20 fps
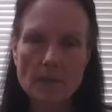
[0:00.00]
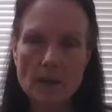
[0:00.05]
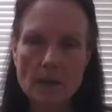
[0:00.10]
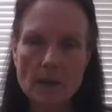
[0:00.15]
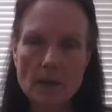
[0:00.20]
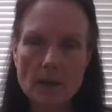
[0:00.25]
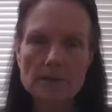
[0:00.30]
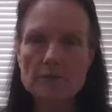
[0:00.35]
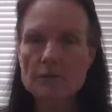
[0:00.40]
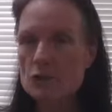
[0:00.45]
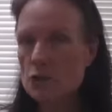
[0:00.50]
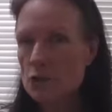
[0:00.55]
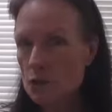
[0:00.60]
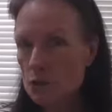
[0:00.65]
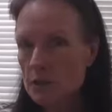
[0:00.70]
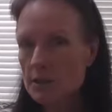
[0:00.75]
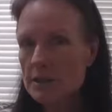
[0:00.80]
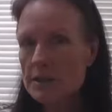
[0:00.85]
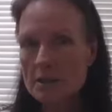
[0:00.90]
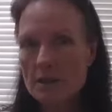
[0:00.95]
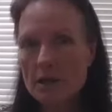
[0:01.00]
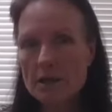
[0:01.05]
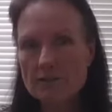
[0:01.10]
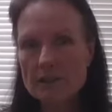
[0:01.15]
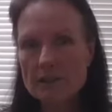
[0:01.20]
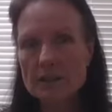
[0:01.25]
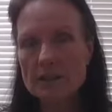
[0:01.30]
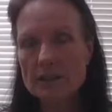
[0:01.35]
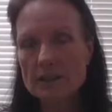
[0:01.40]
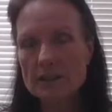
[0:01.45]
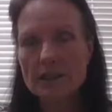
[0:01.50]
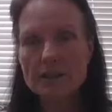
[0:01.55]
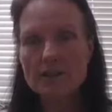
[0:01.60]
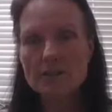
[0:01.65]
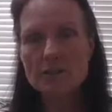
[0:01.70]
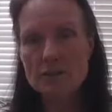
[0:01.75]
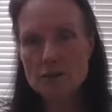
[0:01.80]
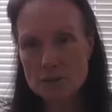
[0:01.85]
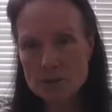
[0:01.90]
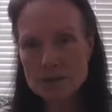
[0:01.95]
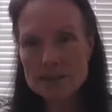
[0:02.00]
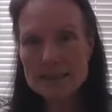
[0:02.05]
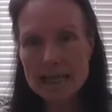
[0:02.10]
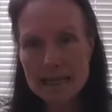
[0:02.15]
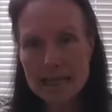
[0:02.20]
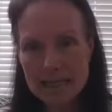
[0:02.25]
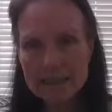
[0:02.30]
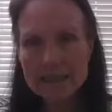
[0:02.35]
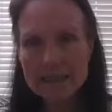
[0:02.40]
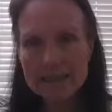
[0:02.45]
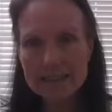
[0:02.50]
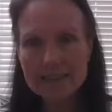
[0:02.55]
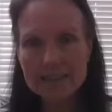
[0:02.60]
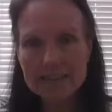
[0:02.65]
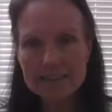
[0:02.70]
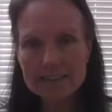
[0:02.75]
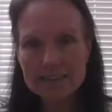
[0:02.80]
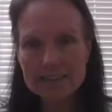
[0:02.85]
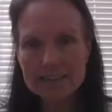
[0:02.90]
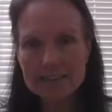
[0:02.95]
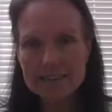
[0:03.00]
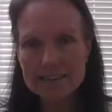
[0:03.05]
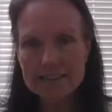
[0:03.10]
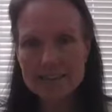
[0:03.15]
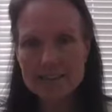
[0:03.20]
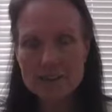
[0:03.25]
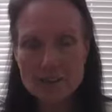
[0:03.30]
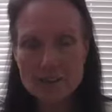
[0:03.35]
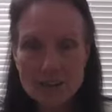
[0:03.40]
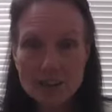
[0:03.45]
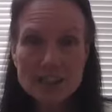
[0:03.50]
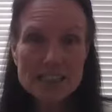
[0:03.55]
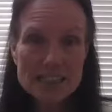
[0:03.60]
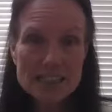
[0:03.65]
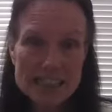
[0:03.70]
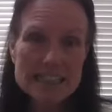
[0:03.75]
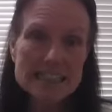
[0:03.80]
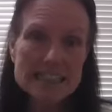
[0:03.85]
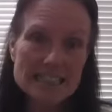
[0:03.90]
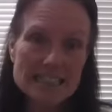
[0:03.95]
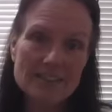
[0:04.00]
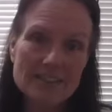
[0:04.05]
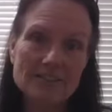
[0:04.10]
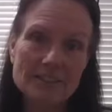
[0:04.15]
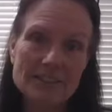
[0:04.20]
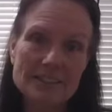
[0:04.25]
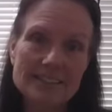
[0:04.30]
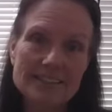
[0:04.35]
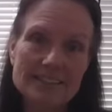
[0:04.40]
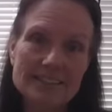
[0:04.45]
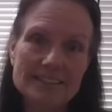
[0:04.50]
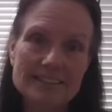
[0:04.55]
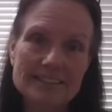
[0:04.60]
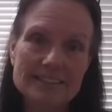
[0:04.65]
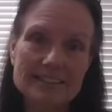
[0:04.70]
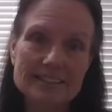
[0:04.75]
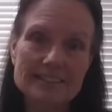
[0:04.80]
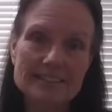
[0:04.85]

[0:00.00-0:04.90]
But if you do this often and you do it daily, you're going to see a difference.